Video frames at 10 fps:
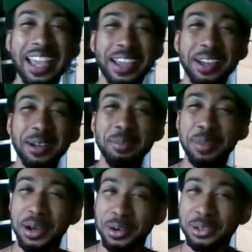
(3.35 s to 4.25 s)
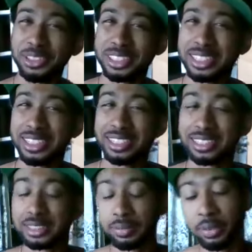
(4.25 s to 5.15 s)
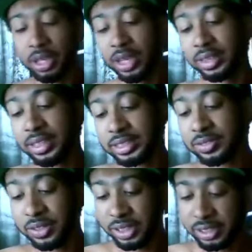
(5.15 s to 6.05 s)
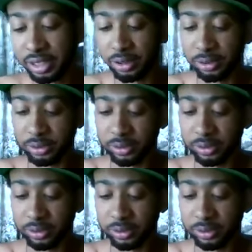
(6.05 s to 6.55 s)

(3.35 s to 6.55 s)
Aaron Moses, and this video